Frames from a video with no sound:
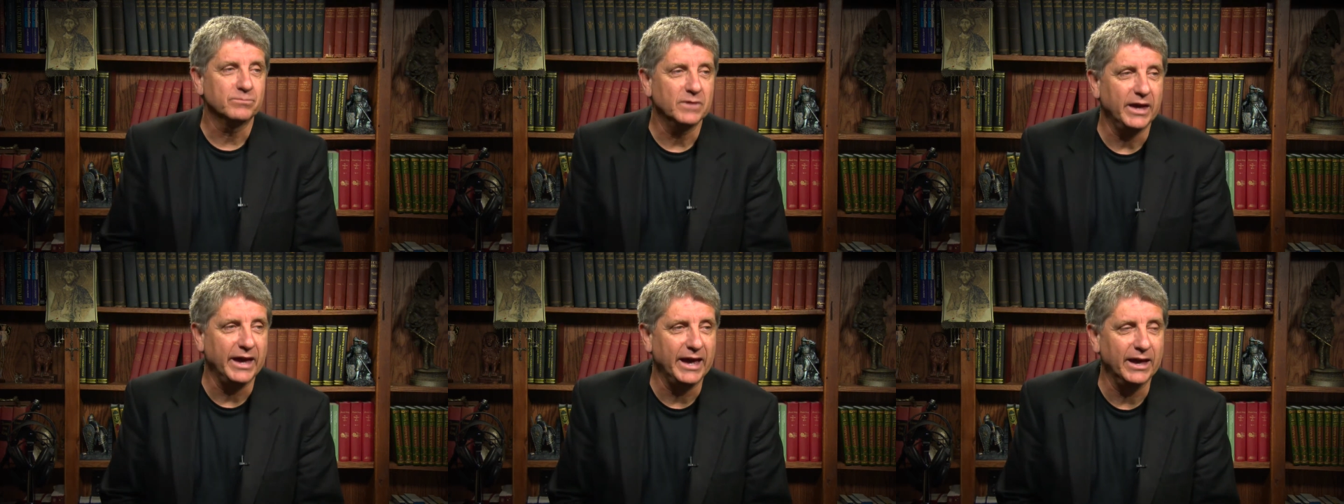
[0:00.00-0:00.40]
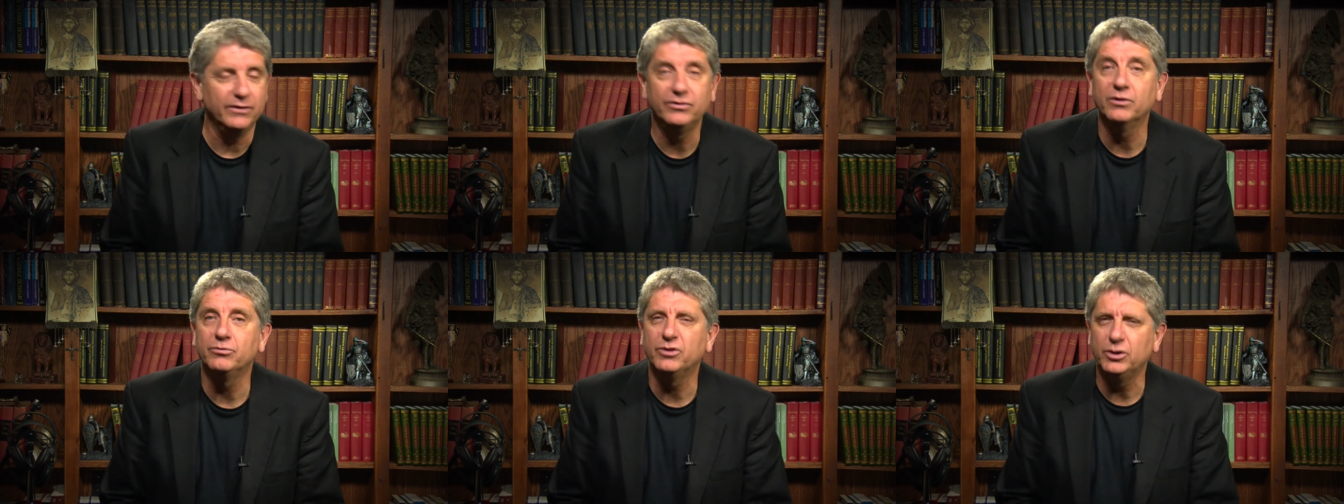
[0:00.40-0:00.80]

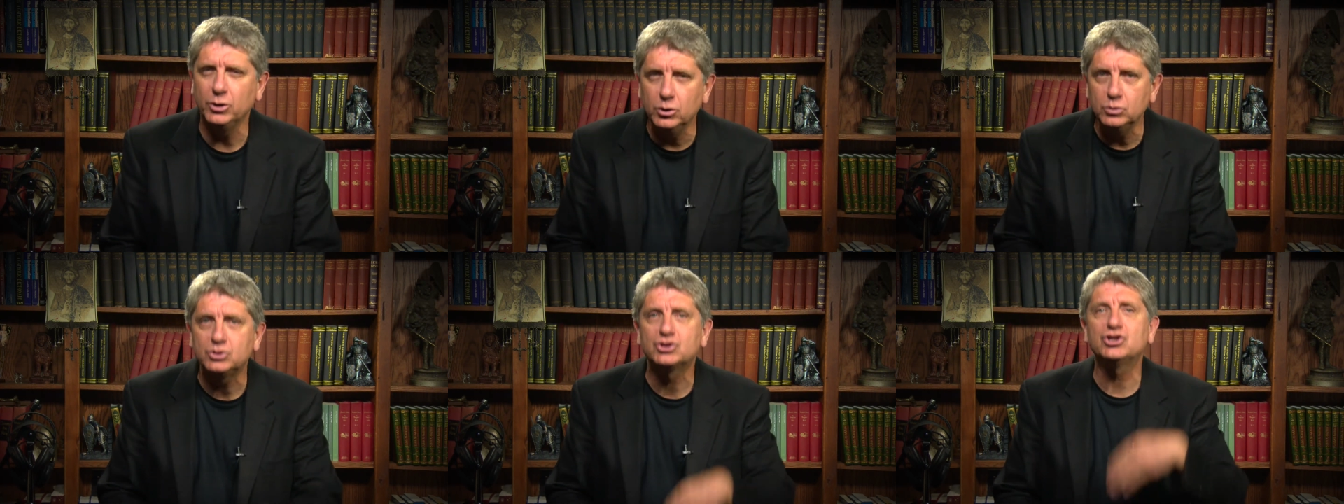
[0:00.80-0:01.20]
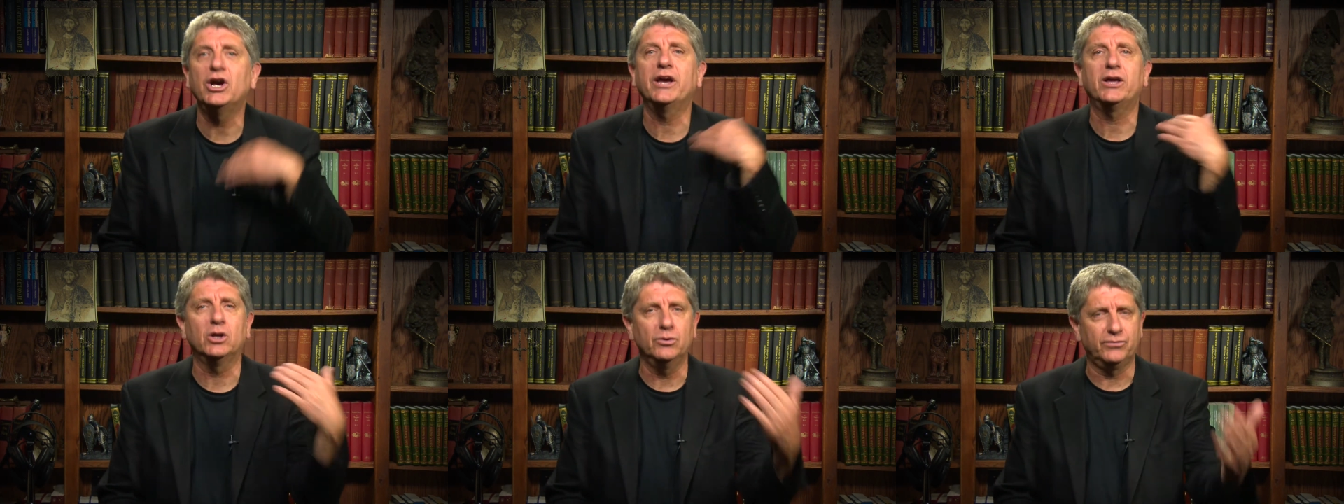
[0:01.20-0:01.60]
and the news
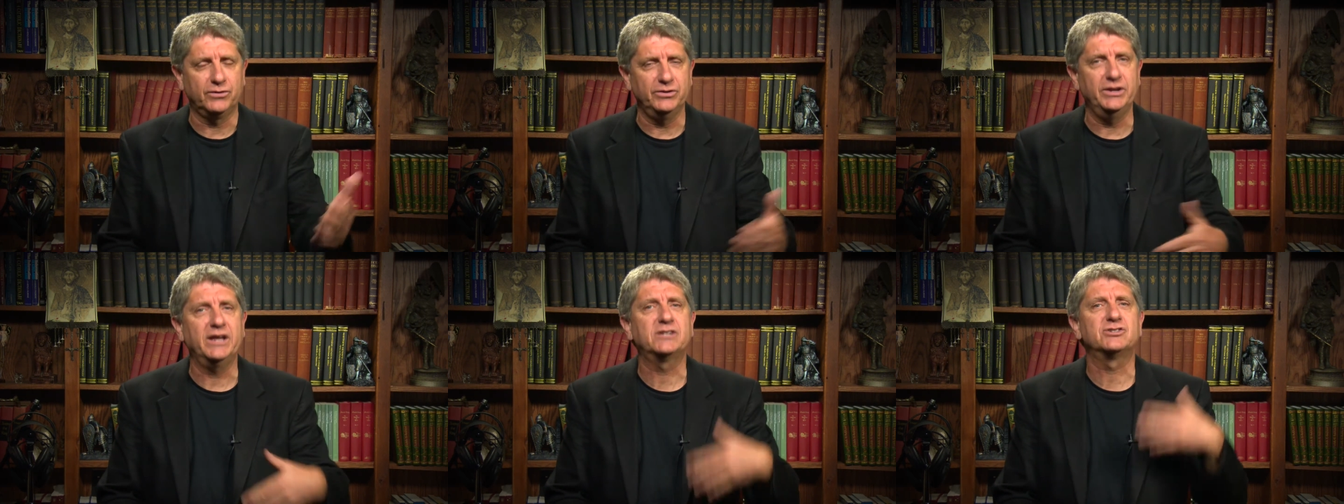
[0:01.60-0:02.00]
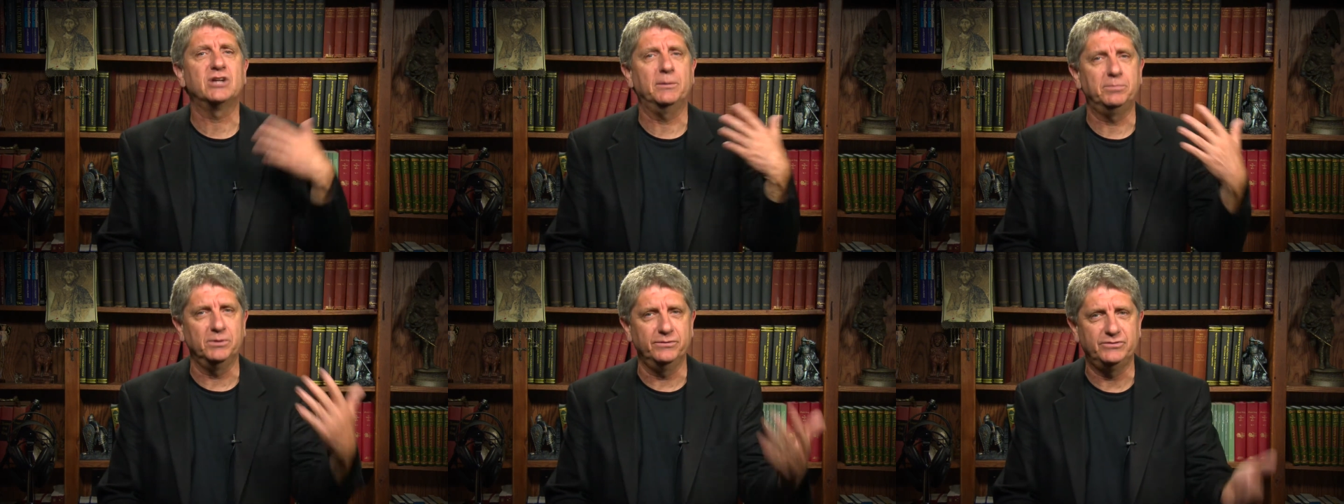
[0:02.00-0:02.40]
cycle for the next
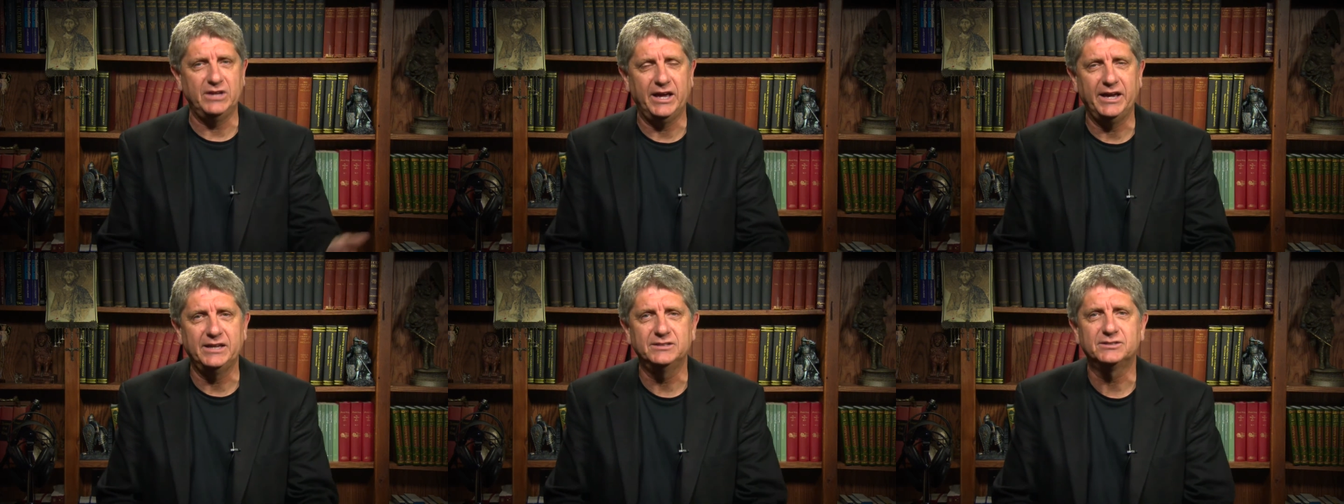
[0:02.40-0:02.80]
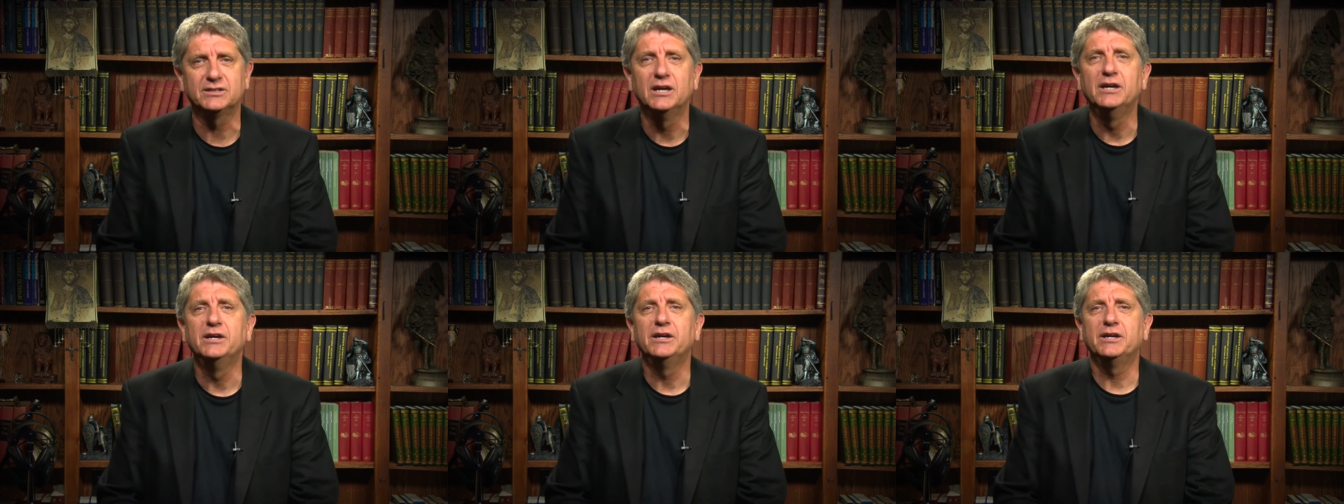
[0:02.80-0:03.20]
couple of days
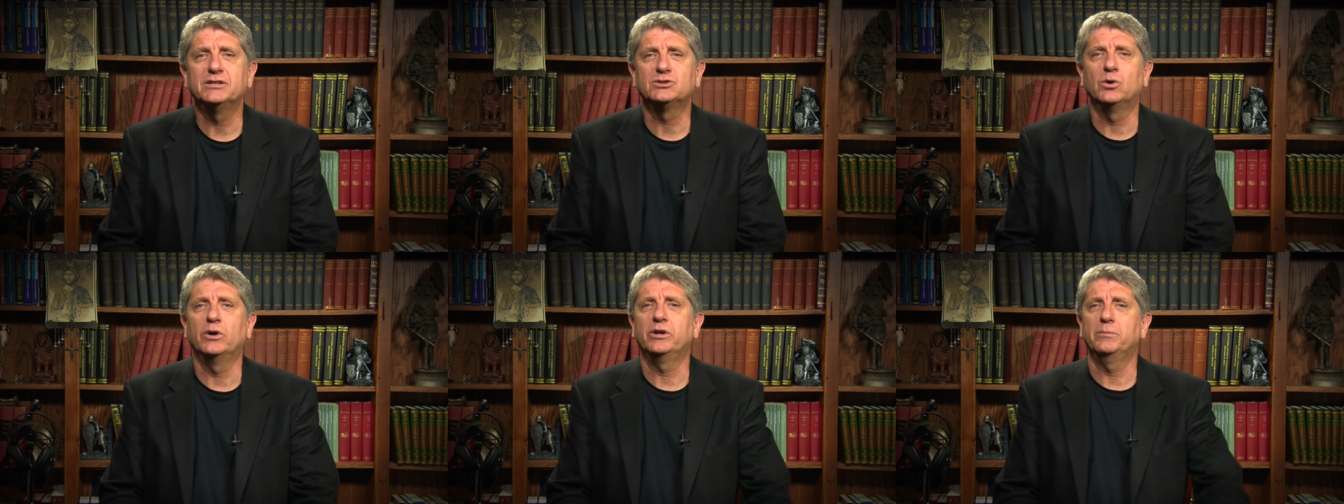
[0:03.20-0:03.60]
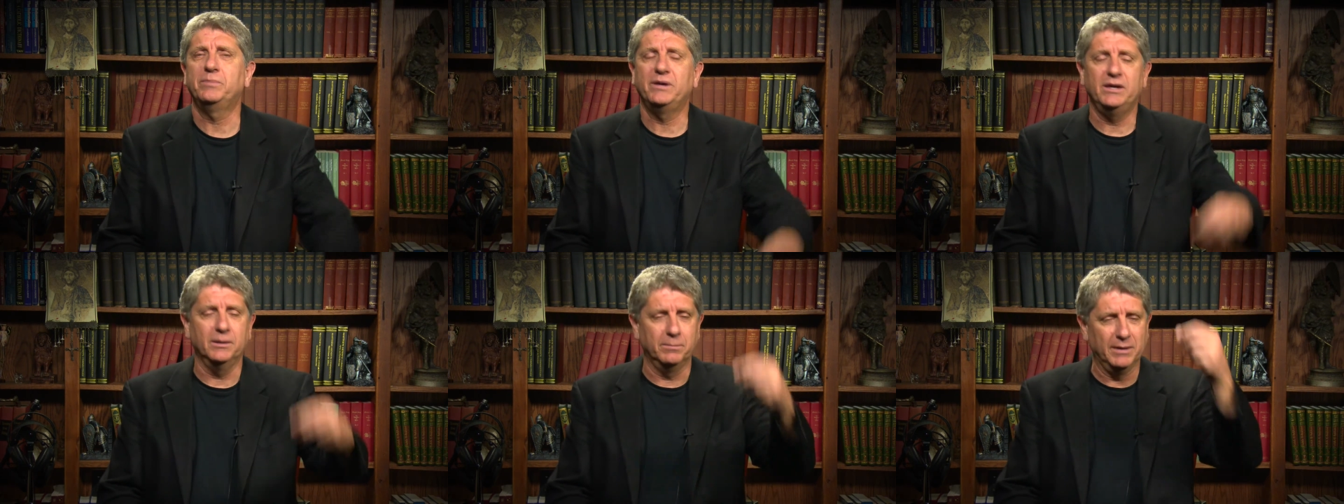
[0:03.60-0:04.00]
is going to
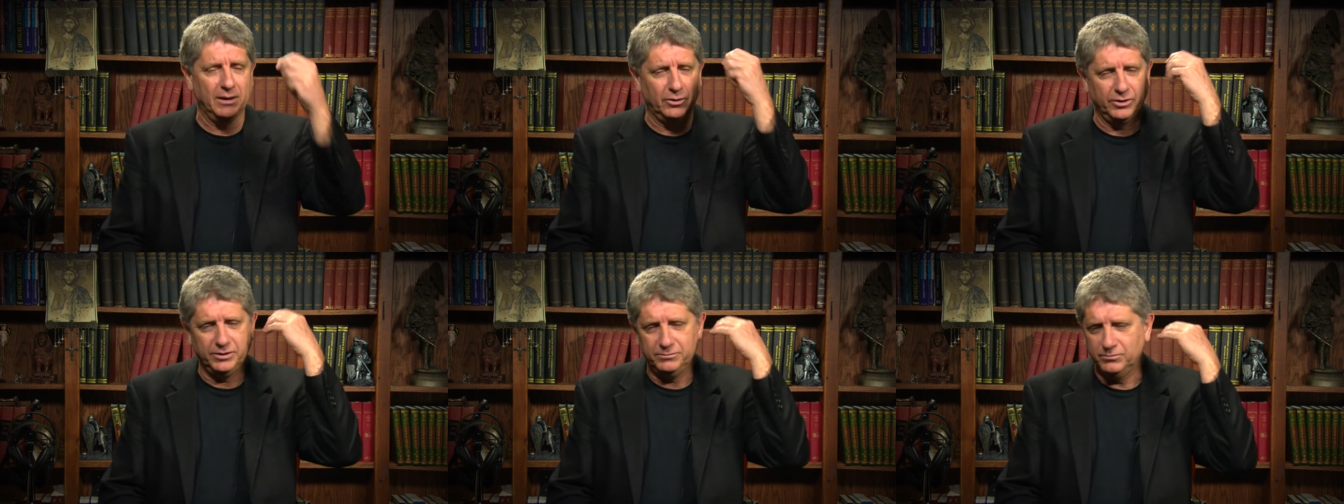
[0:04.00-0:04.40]
be about